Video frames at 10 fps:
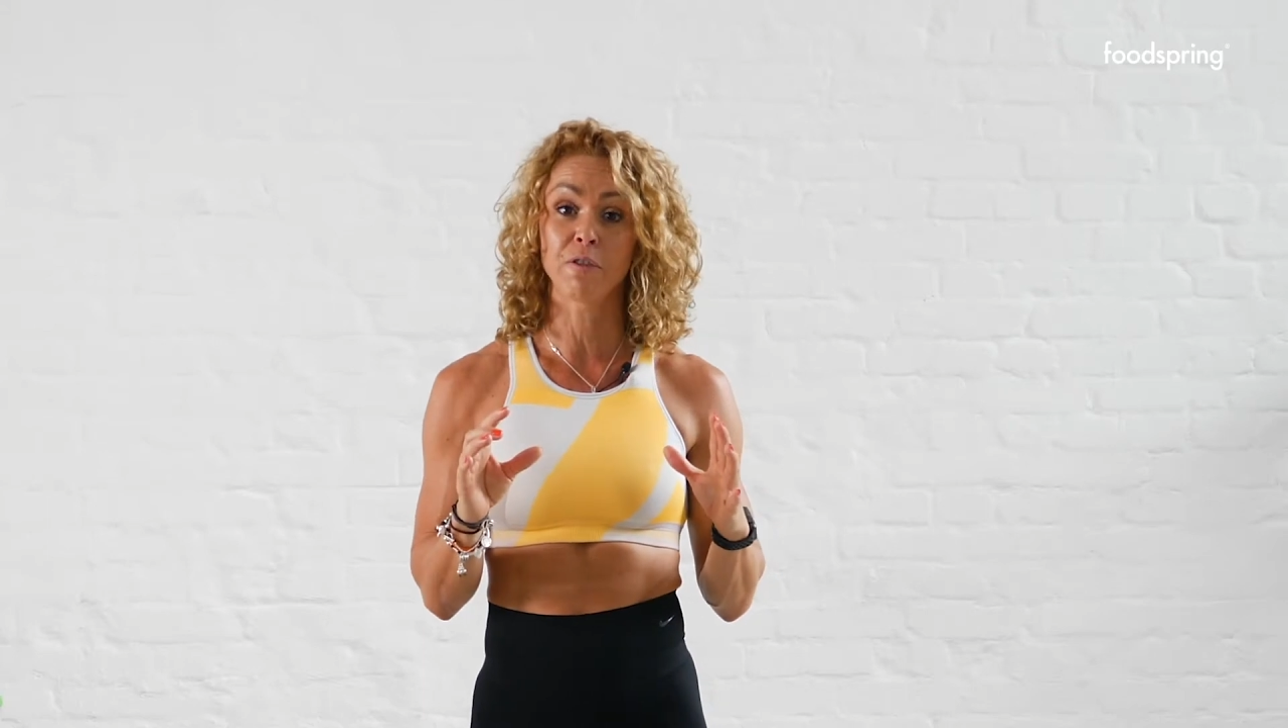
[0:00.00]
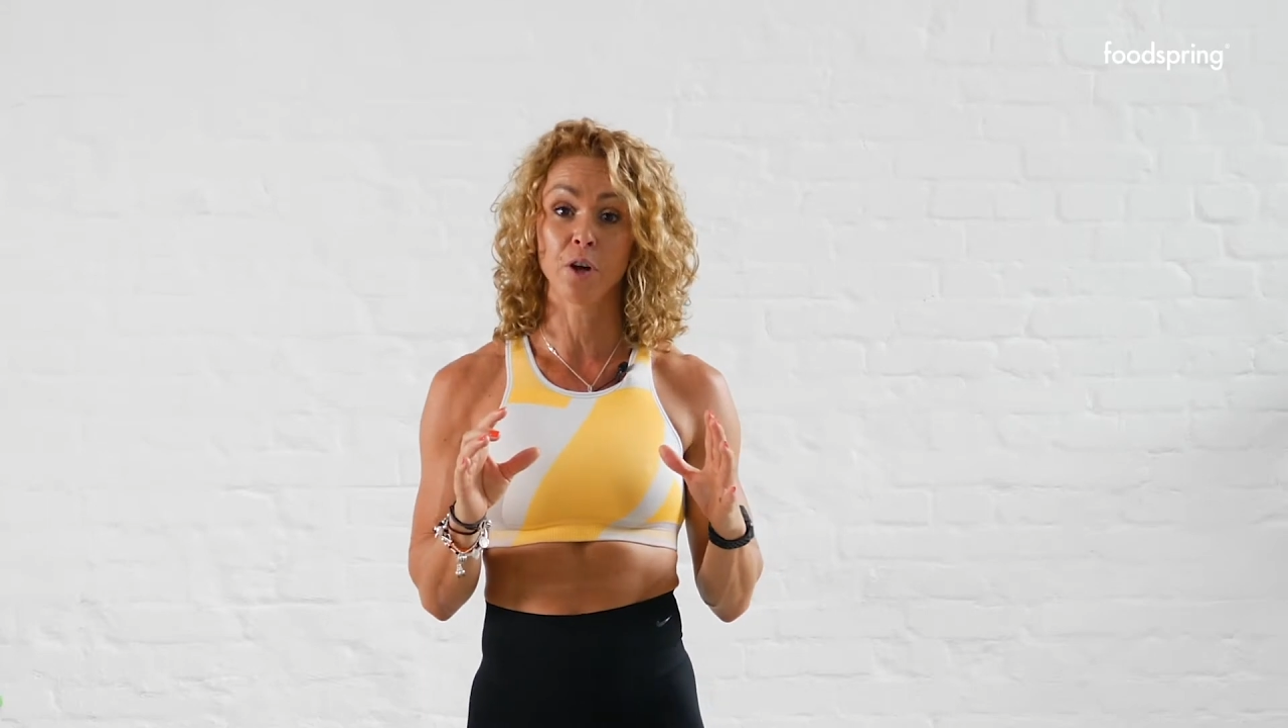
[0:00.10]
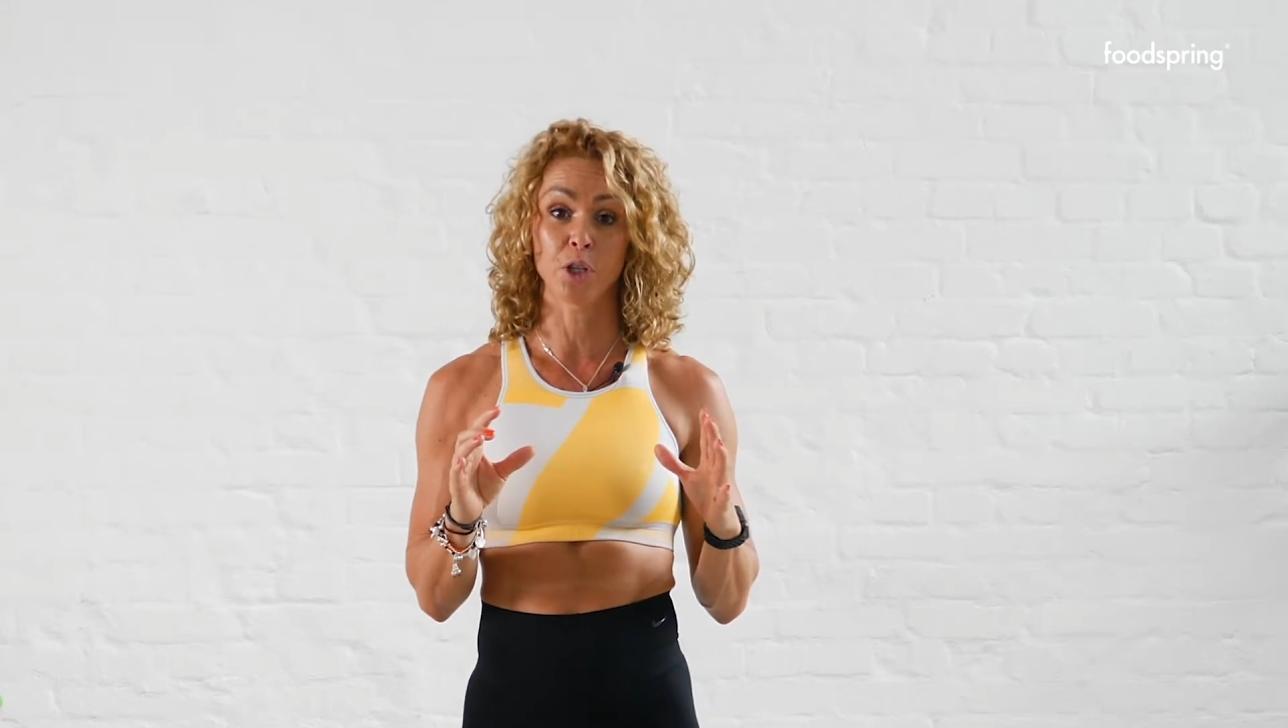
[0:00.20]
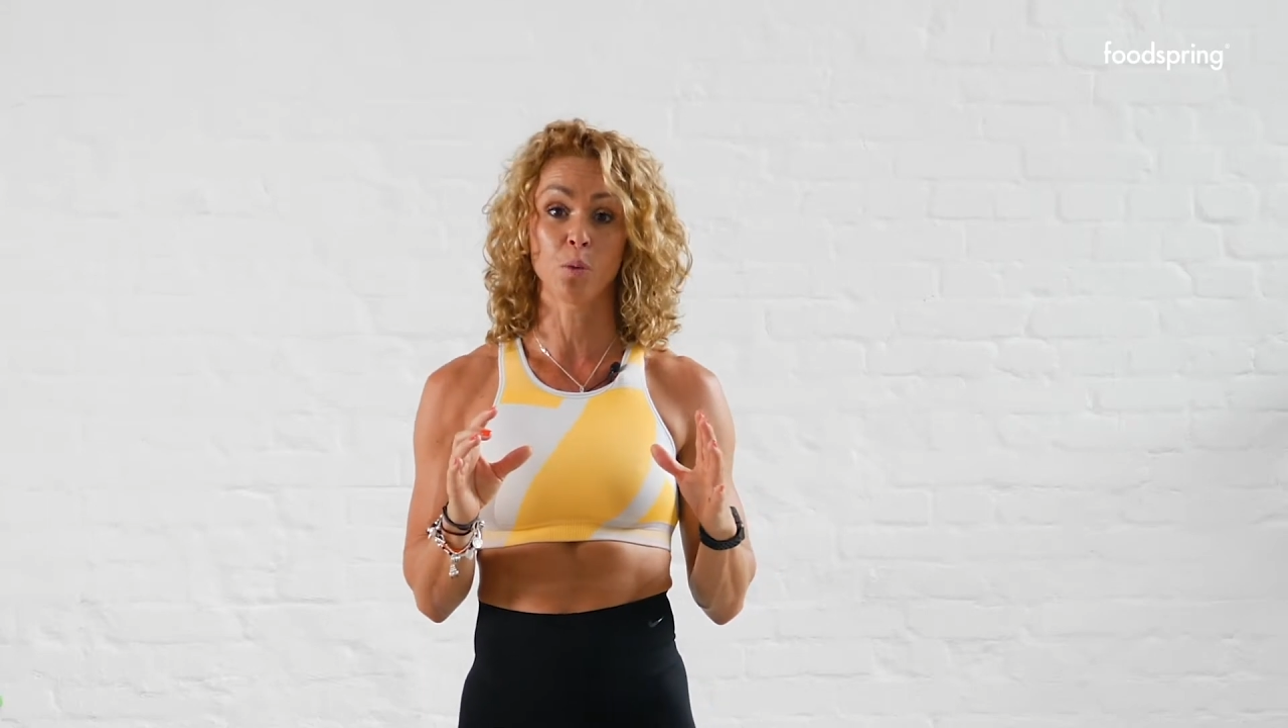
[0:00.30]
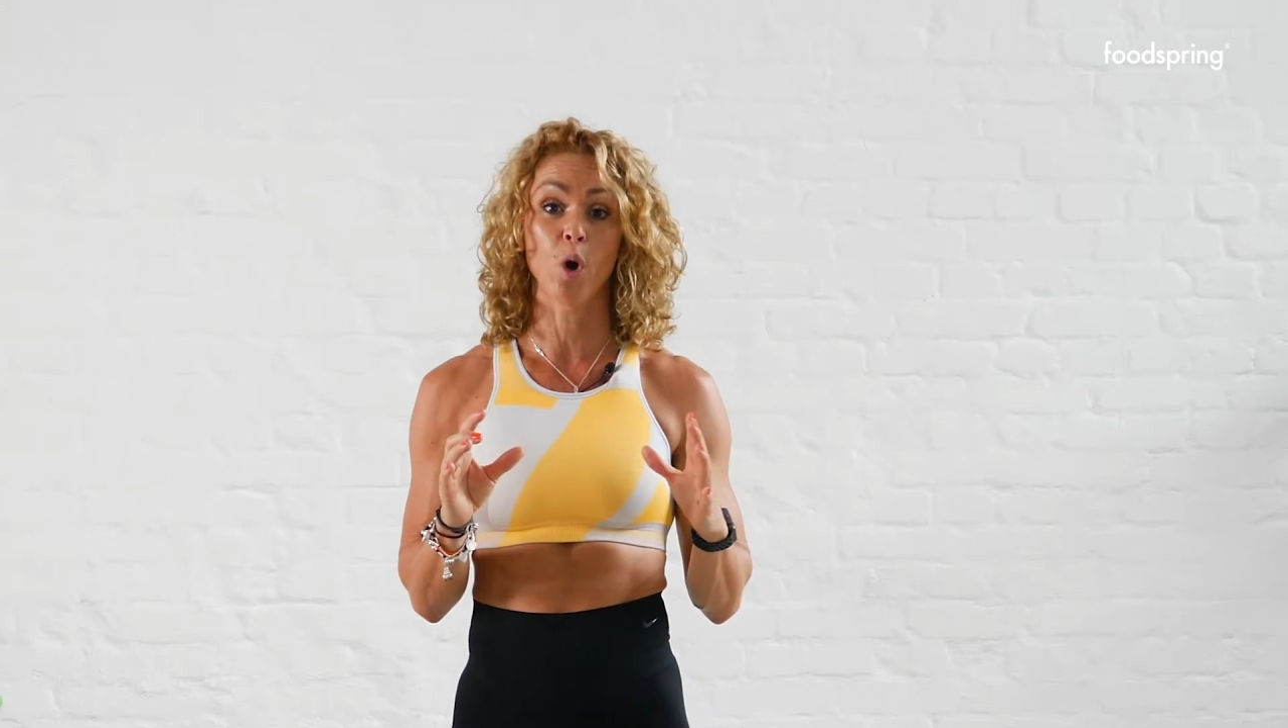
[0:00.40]

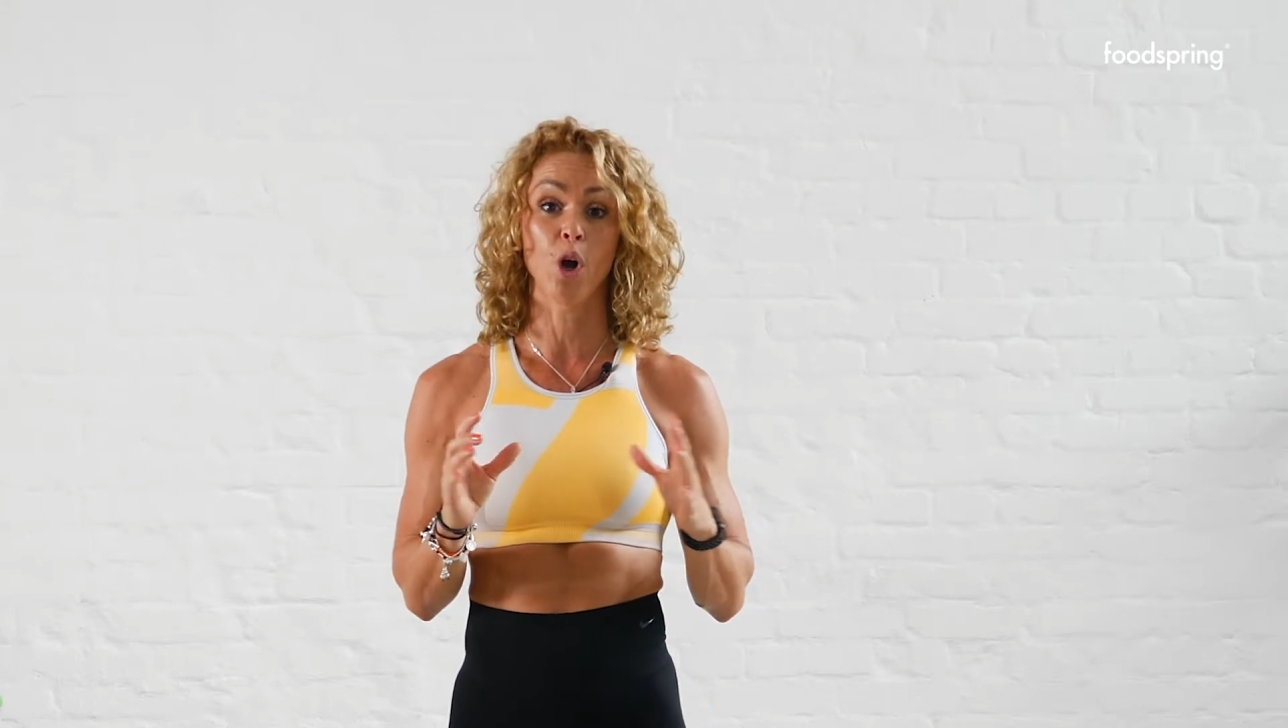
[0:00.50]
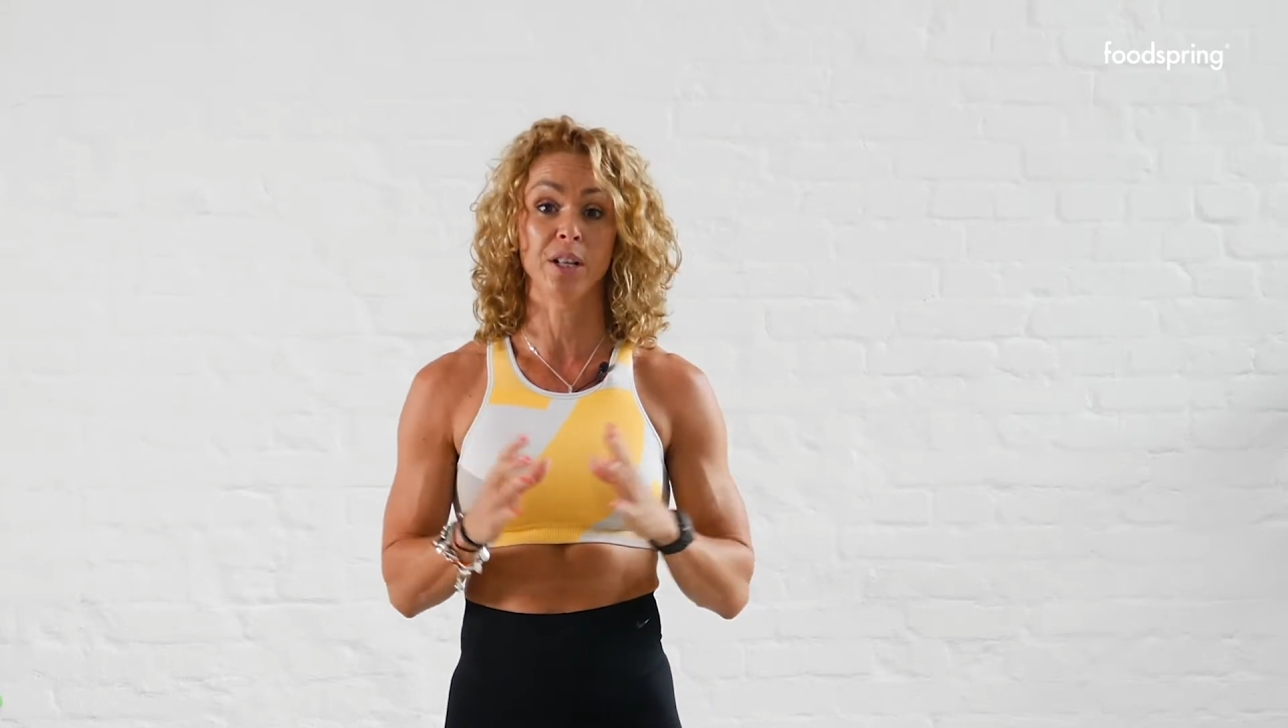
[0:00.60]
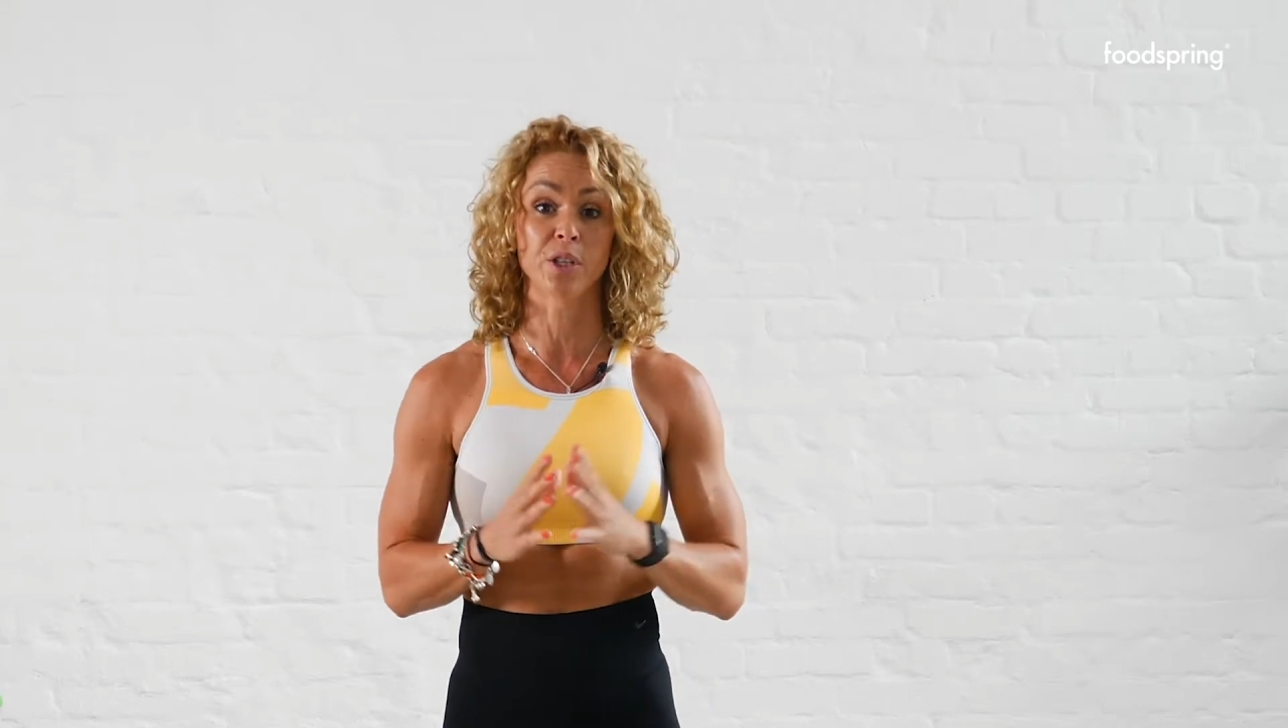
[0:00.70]
first word in